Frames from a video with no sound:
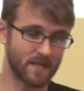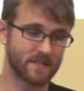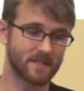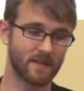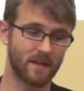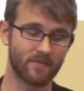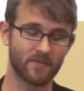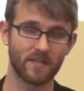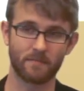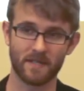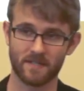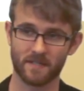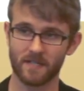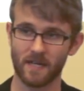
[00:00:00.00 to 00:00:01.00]
Everything
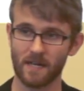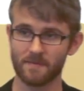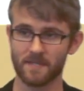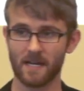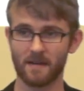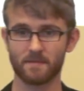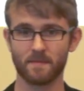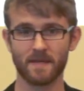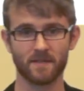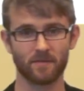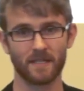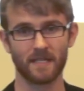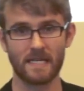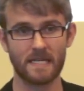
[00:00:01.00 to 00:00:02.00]
based on timestamps makes it
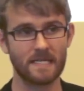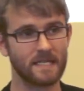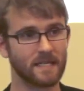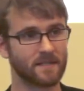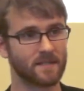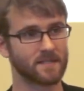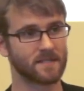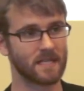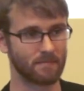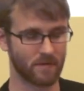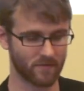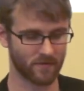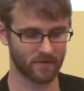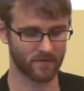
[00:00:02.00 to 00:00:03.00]
really easy to skip
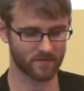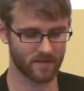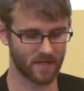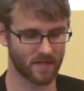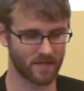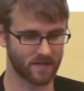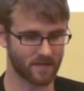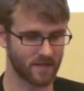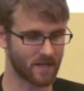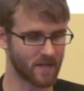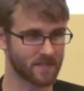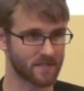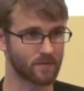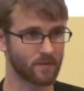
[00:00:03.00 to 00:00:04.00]
over
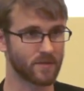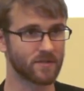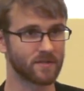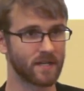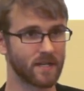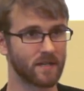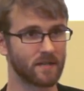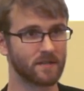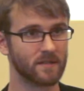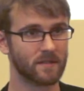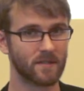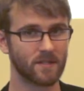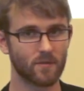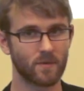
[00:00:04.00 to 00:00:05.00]
inconsequential data.
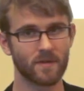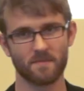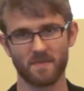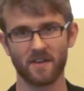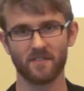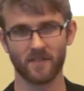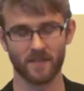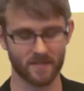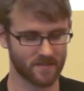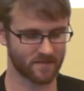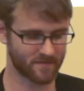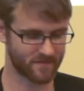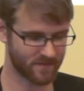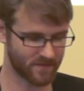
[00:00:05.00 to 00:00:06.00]
Just one of the benefits
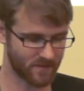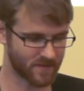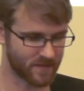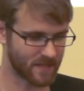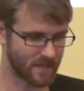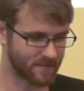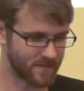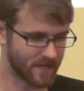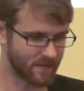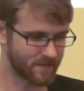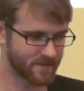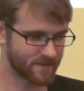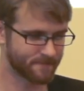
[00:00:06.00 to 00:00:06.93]
of using timestamps.